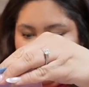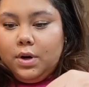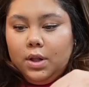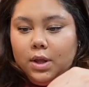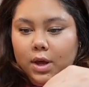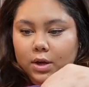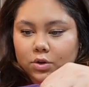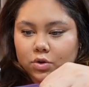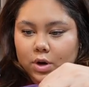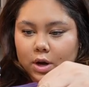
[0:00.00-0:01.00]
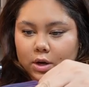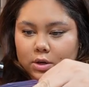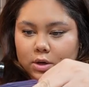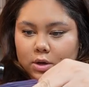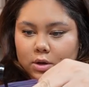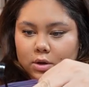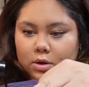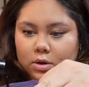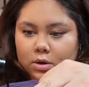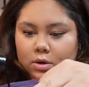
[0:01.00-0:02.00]
vanilla extract,
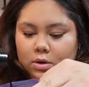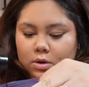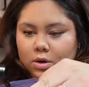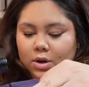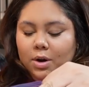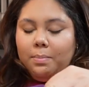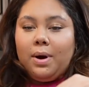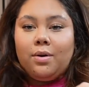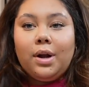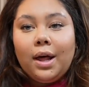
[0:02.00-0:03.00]
good amount.